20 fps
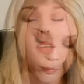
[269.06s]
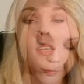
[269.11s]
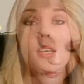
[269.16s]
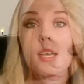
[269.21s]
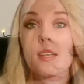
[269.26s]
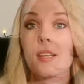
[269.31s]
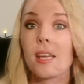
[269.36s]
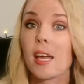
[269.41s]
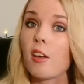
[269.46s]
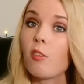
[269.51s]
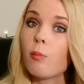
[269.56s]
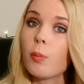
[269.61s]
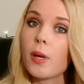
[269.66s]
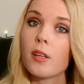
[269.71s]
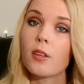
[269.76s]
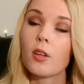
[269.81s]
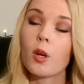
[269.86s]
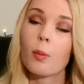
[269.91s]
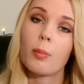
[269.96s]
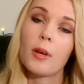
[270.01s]
And I have
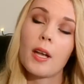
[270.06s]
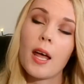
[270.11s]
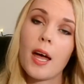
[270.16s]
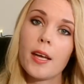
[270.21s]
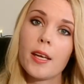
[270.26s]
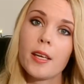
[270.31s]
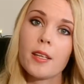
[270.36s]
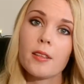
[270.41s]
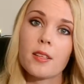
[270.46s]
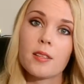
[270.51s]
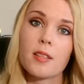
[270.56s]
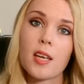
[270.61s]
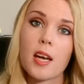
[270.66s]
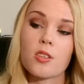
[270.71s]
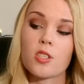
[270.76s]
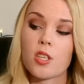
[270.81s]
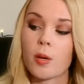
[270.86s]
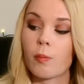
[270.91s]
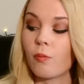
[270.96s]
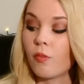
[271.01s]
been applying the
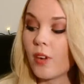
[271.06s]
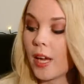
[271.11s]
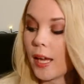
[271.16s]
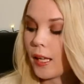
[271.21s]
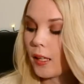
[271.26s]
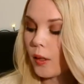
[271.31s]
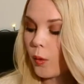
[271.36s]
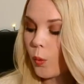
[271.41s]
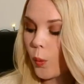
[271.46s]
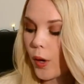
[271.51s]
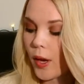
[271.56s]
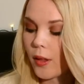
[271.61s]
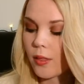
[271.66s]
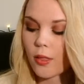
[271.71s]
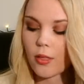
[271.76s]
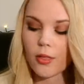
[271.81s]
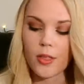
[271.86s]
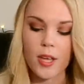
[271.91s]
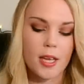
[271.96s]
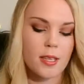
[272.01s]
touch-up veil with
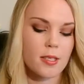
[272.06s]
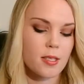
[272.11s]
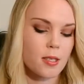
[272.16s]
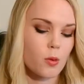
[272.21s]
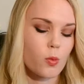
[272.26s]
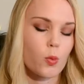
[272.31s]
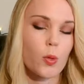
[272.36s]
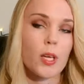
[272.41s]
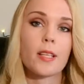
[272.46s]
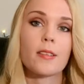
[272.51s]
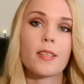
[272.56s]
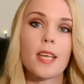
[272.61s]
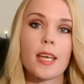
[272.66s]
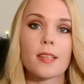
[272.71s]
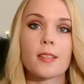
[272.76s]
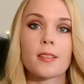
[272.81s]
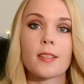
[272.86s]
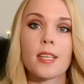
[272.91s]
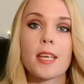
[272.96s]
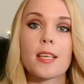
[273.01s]
this Real
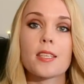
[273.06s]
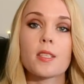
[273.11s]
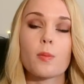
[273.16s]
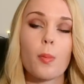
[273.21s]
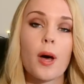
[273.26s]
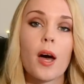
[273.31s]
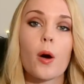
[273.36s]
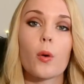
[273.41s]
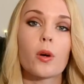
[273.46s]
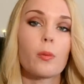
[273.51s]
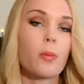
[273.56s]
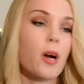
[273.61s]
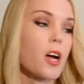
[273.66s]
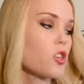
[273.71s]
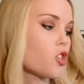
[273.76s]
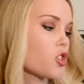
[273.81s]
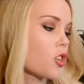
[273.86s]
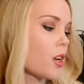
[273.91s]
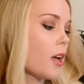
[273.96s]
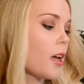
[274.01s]
Techniques powder
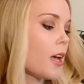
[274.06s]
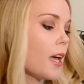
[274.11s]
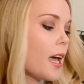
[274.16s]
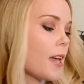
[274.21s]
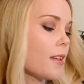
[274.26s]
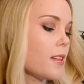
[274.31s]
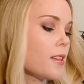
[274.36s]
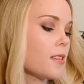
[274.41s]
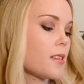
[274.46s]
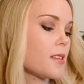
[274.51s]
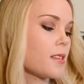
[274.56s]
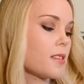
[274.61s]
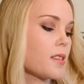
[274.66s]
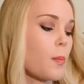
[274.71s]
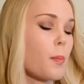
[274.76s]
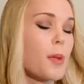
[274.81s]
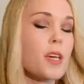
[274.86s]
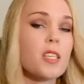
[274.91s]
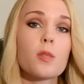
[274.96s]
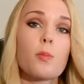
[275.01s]
brush, and this is the
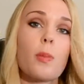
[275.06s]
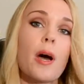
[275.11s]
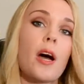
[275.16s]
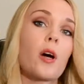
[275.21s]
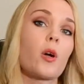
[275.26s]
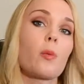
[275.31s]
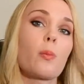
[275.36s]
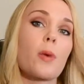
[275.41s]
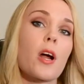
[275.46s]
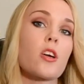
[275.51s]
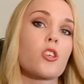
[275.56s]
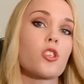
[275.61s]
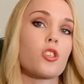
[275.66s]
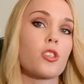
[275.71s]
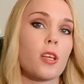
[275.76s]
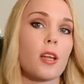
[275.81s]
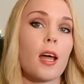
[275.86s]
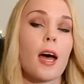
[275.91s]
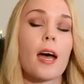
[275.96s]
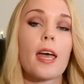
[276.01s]
best powder brush
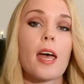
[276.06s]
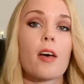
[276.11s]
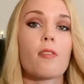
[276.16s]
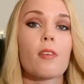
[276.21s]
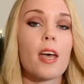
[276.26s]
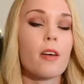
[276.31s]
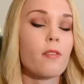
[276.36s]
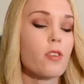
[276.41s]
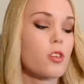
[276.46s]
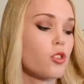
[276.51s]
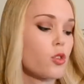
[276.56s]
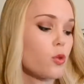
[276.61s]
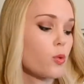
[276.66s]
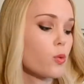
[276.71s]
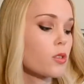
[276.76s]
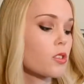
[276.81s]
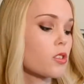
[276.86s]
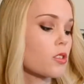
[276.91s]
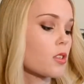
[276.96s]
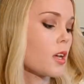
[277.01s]
that I have ever
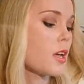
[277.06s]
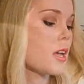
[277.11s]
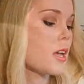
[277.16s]
used.